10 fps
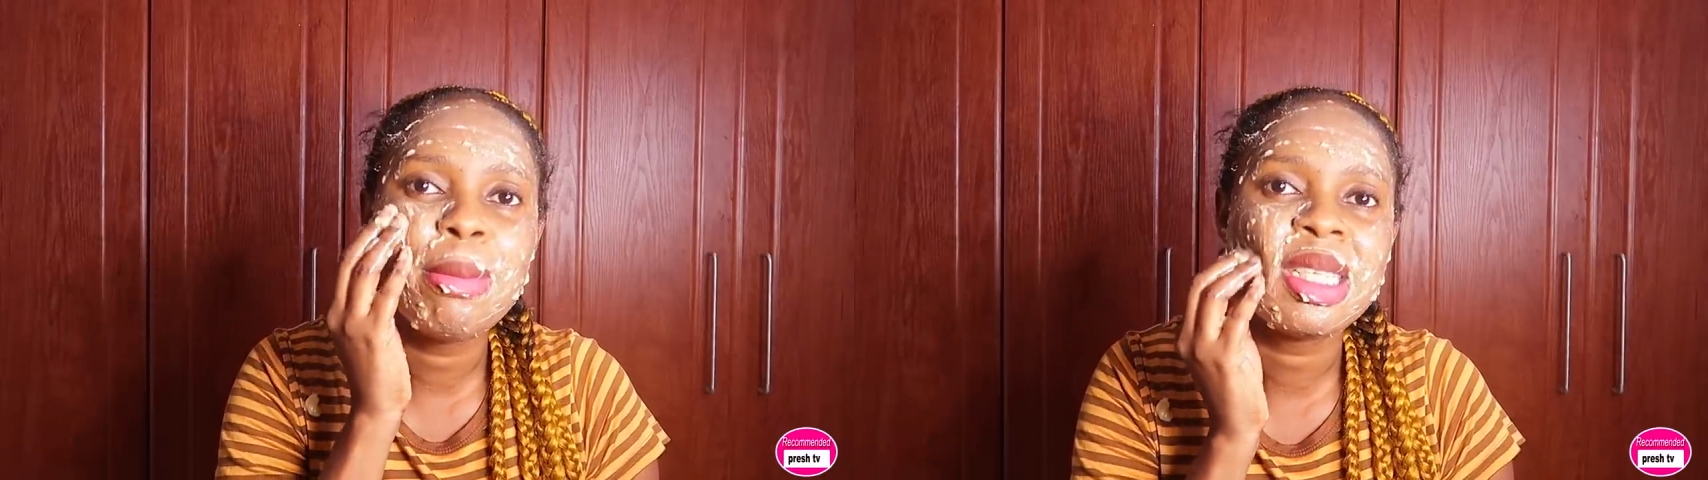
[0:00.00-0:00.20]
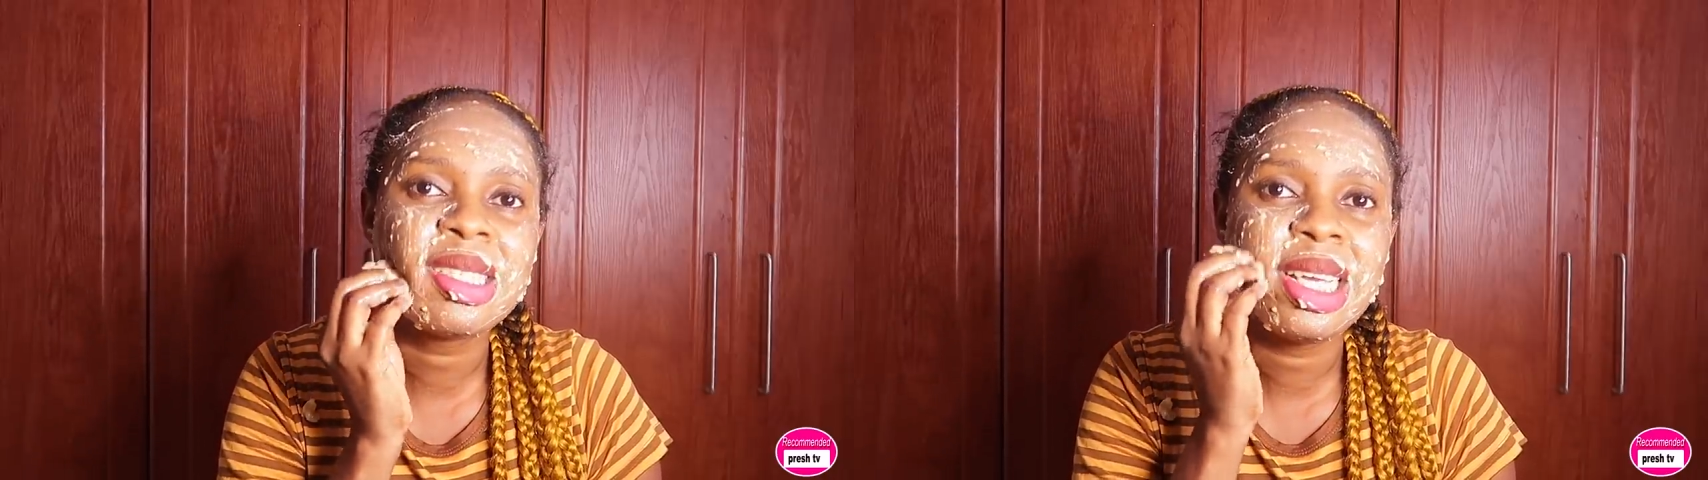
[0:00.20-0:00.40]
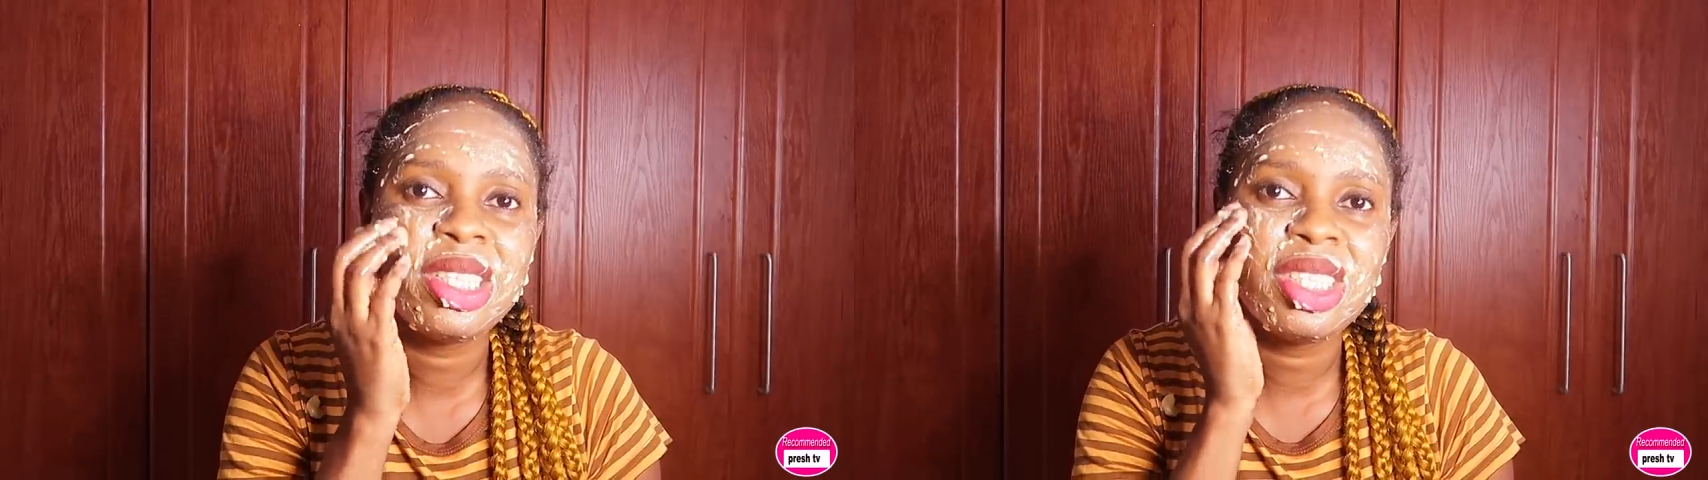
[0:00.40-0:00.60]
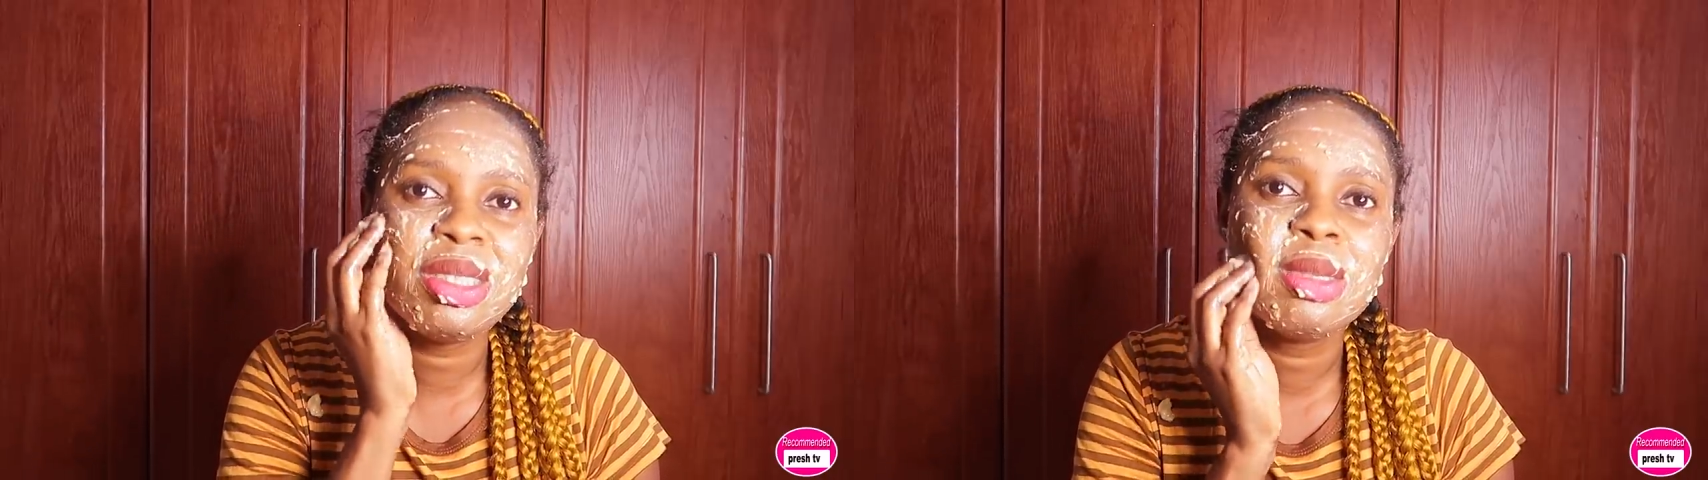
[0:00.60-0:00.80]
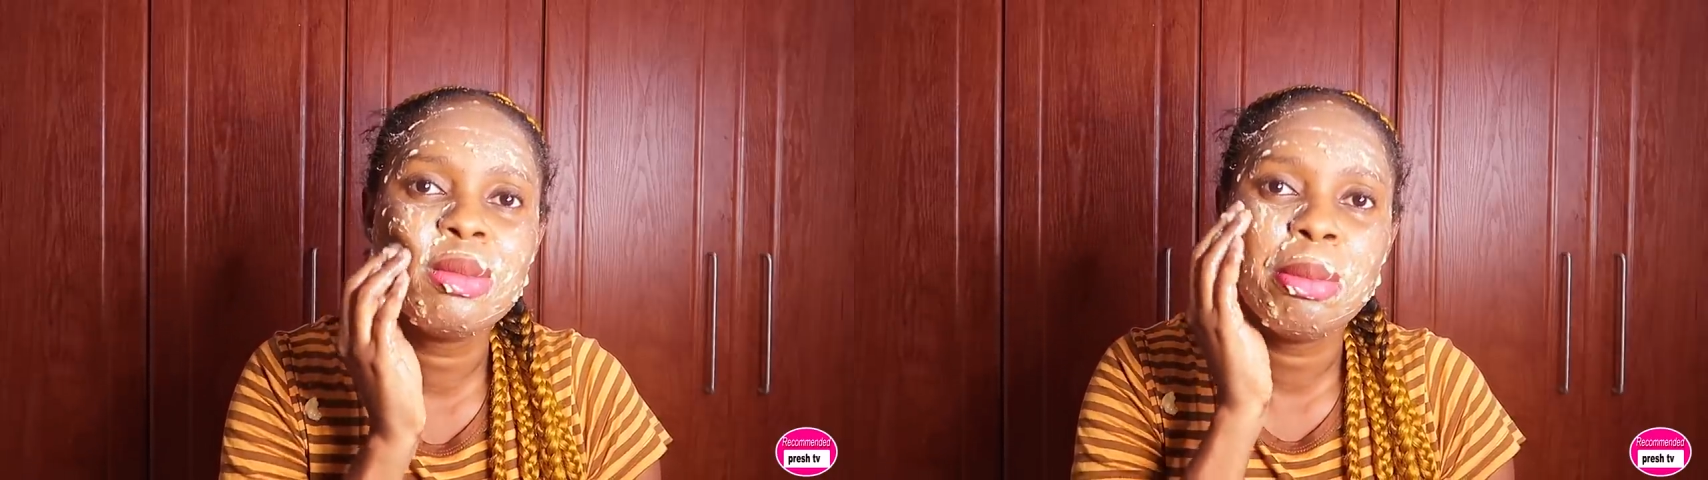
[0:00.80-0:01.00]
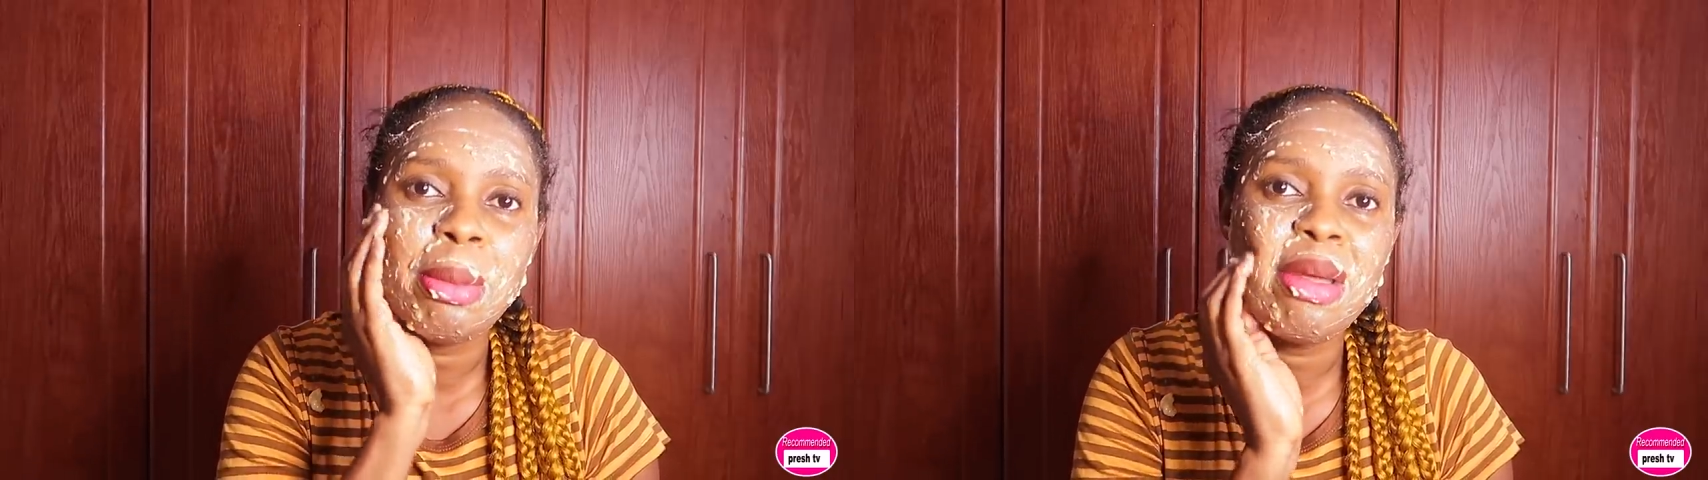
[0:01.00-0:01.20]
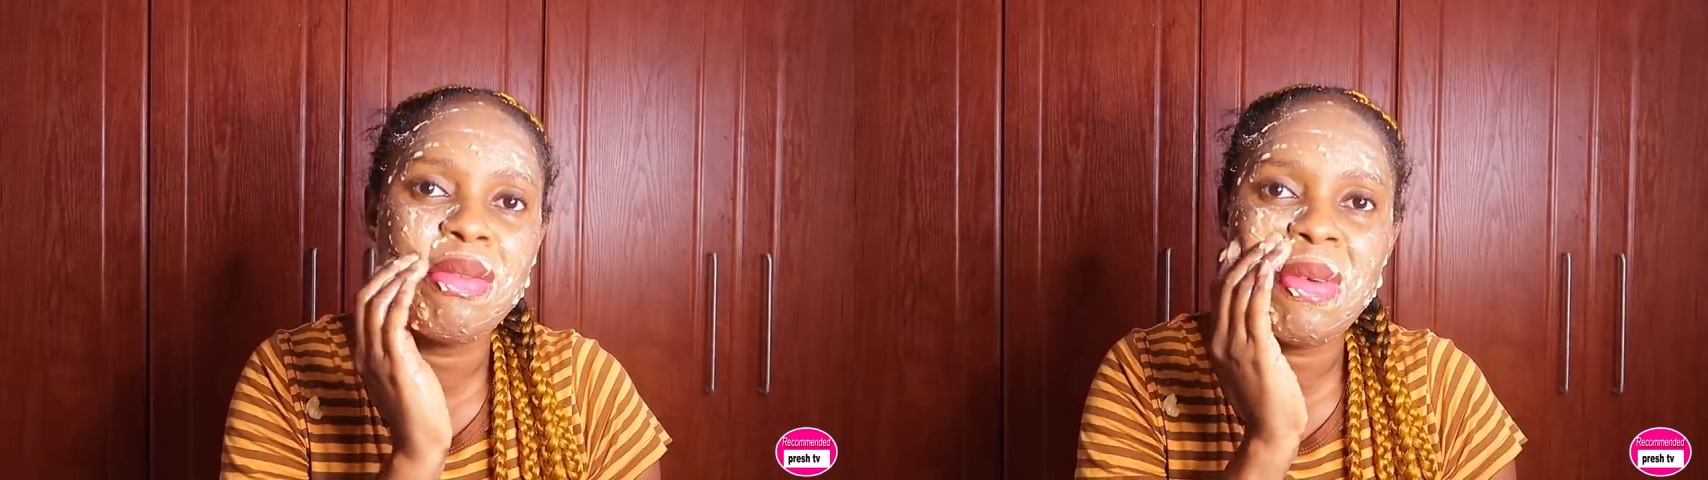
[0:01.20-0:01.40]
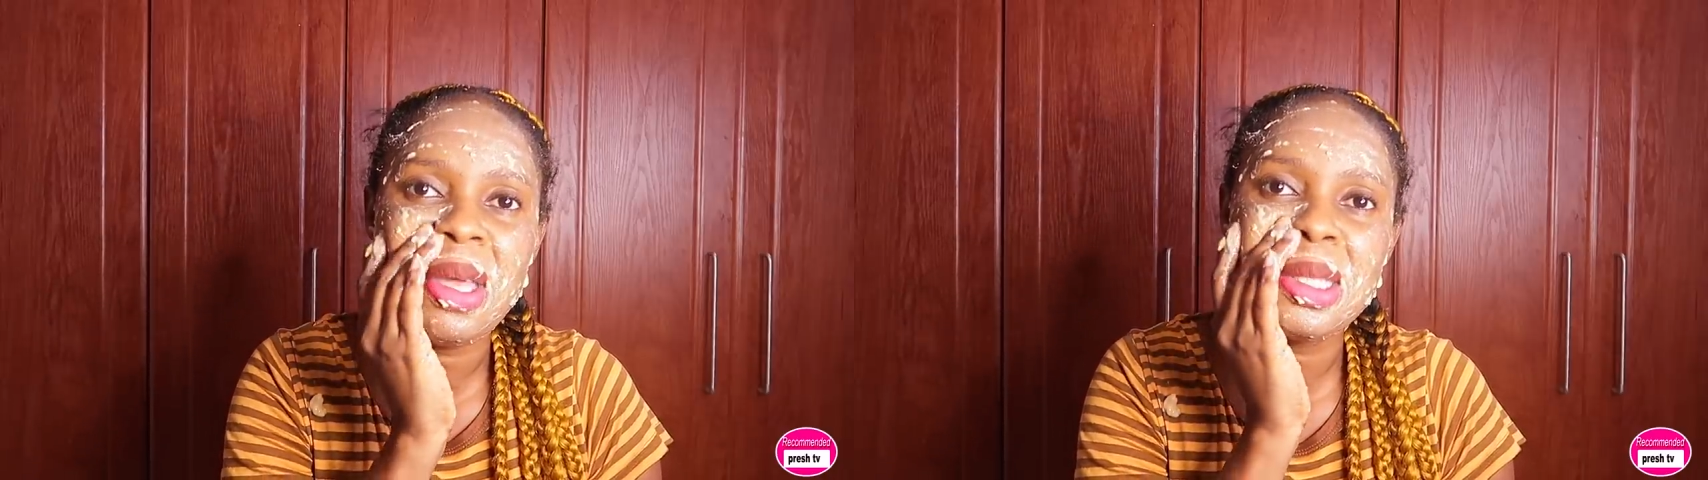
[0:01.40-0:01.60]
massaging my
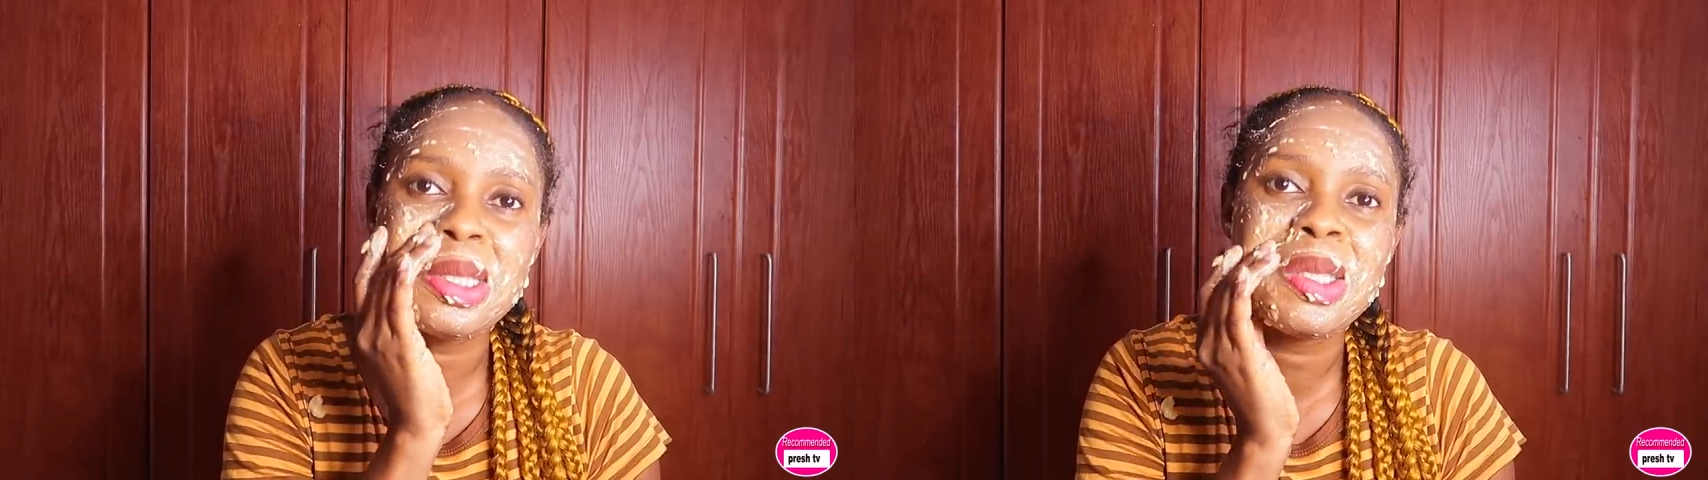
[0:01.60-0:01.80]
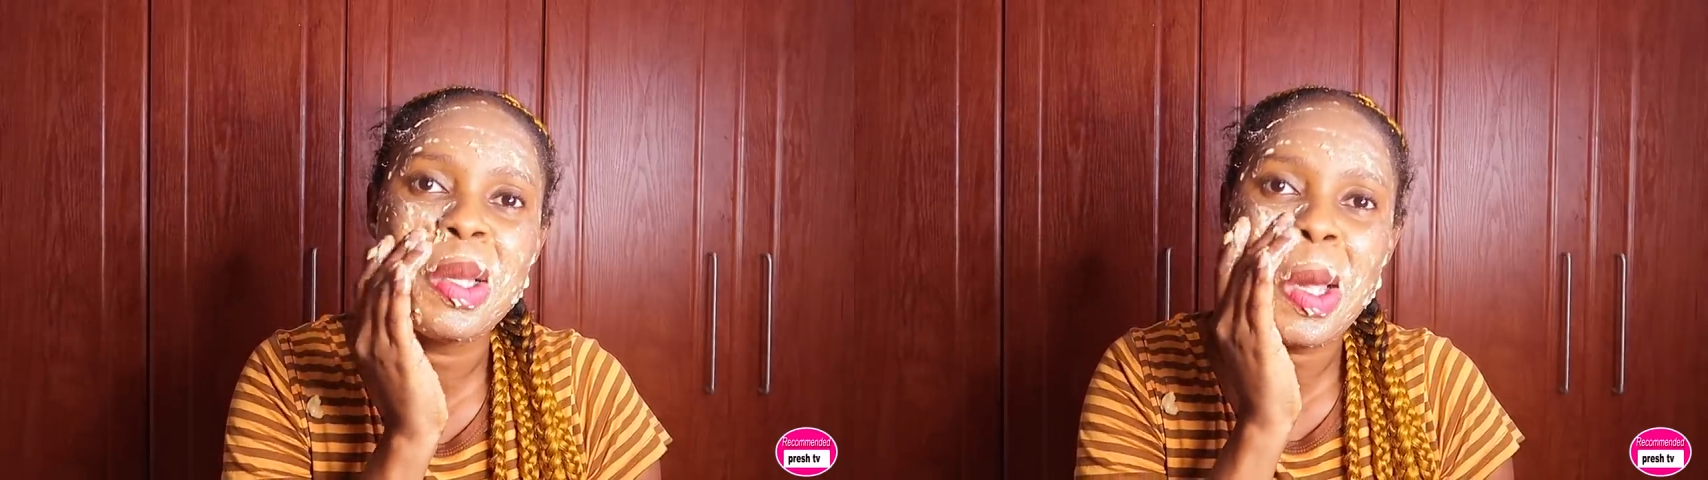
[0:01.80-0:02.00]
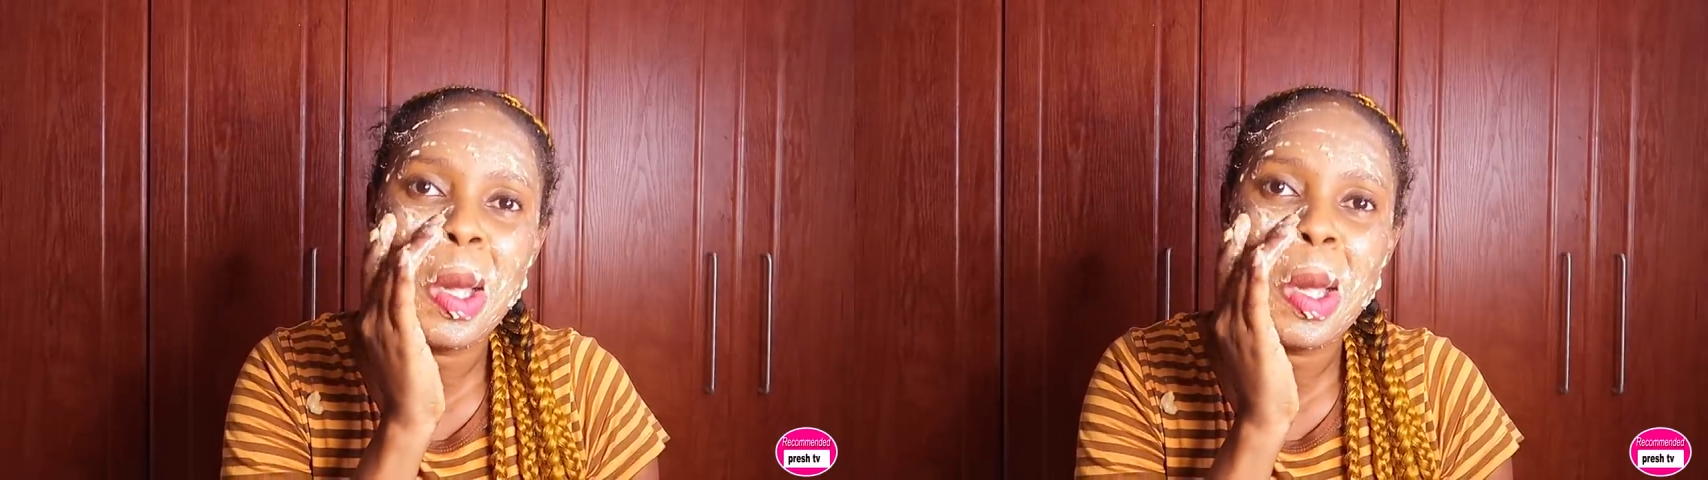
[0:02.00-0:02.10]
face.